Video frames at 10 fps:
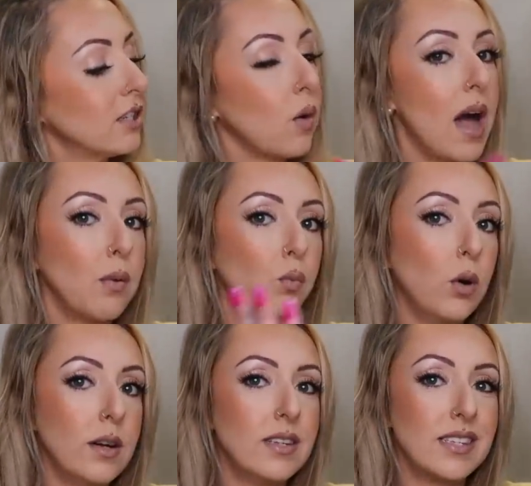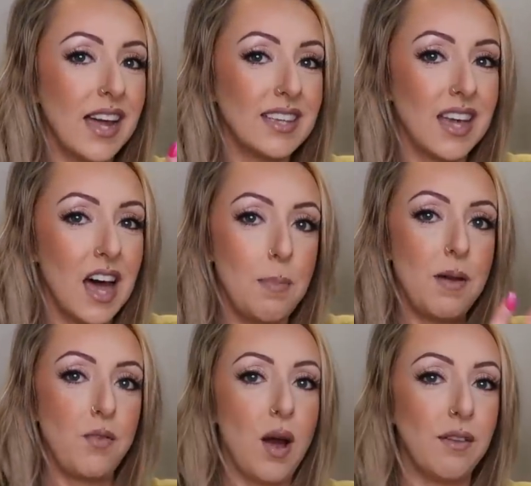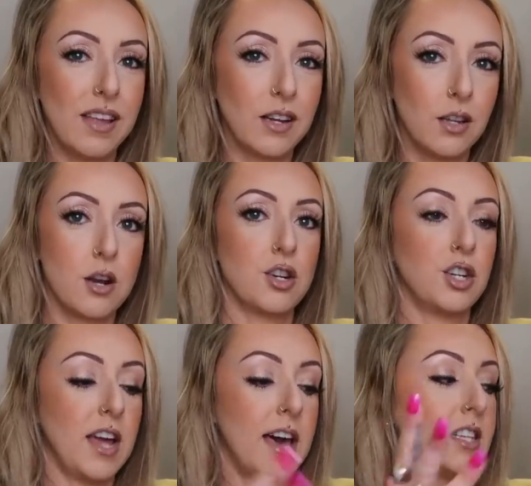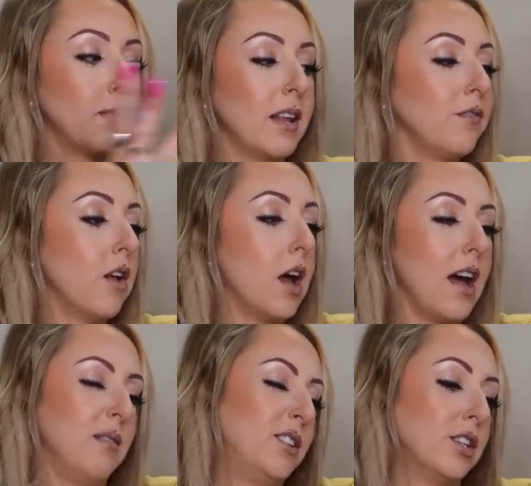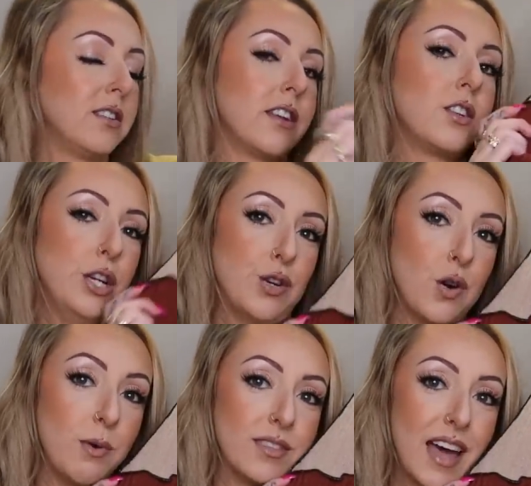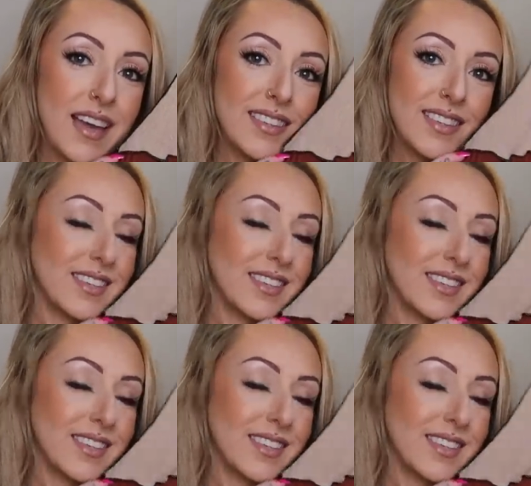so I would size up if you have like a larger chest, but if not, I would just stick to your normal size.